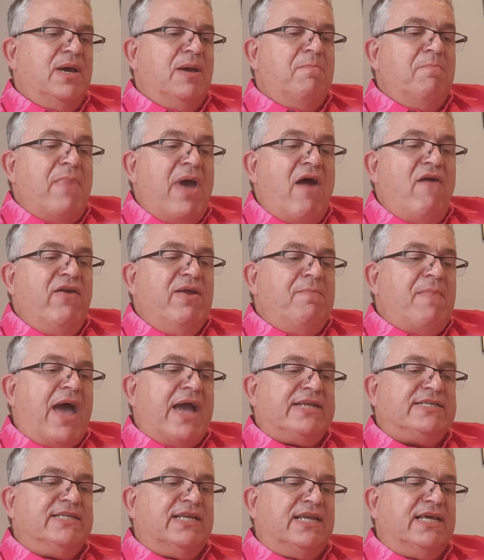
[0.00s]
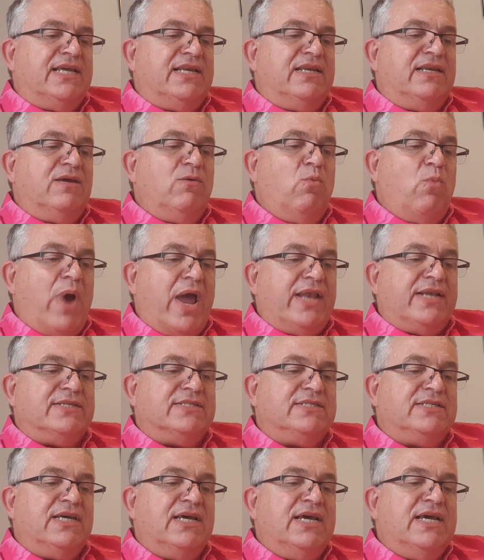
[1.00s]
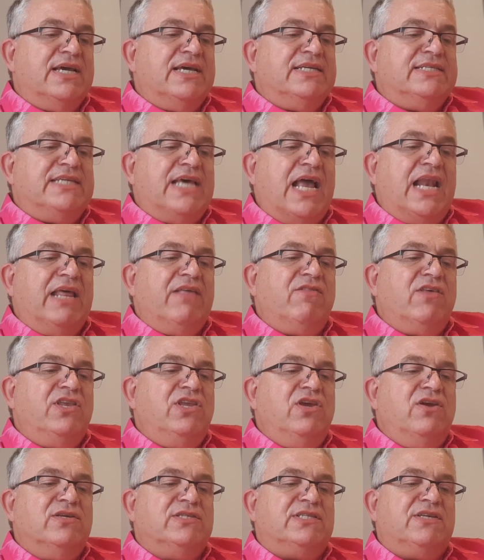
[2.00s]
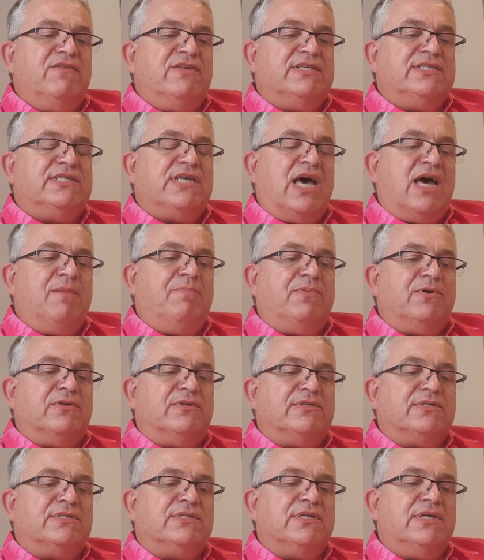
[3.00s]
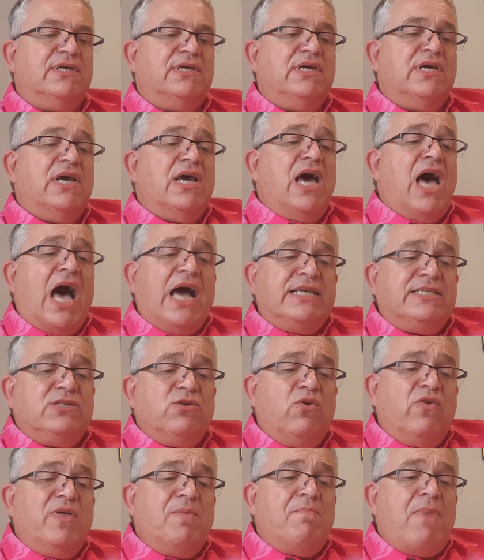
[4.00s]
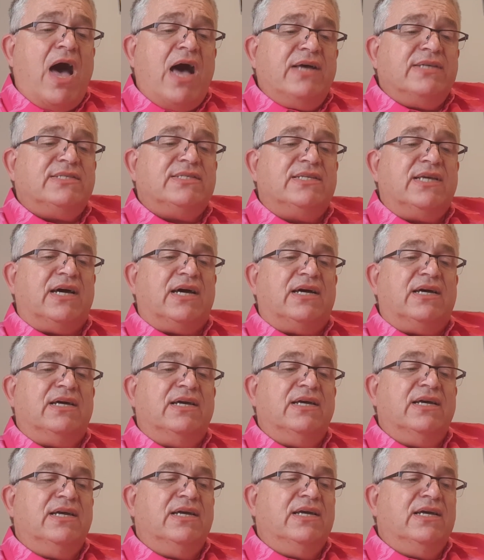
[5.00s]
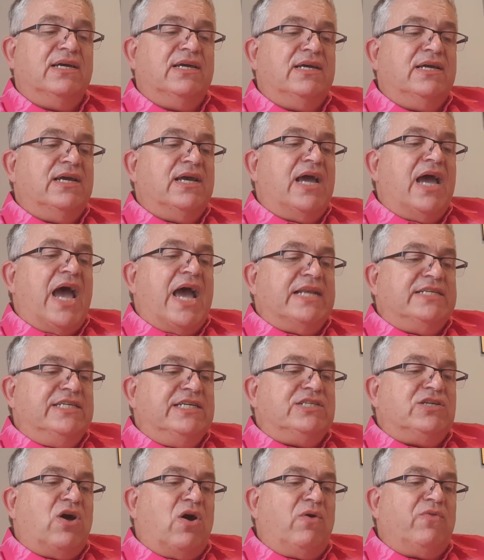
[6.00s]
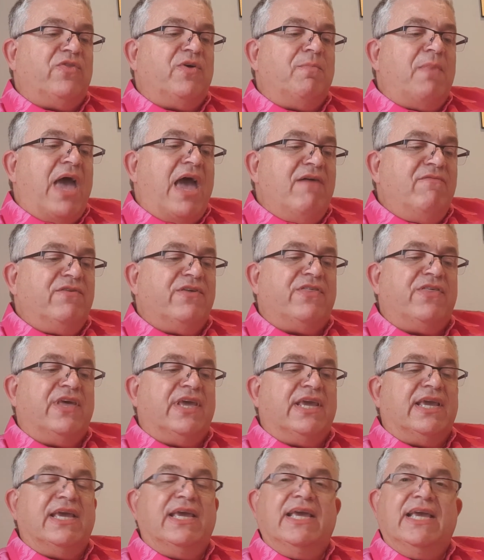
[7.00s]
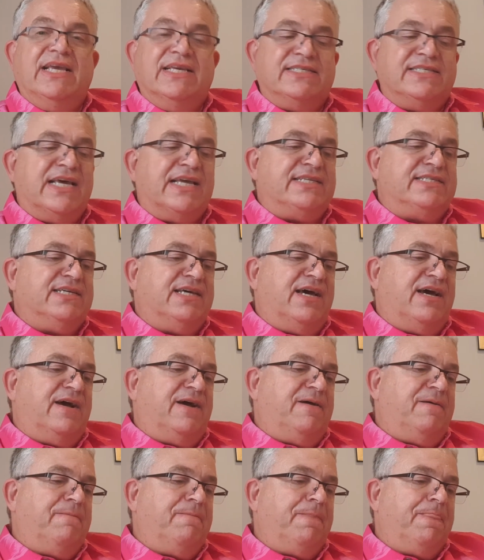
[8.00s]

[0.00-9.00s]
Mary Magdalene went, telling the news to the disciples. "I saw the Master." And she told them everything he said to her.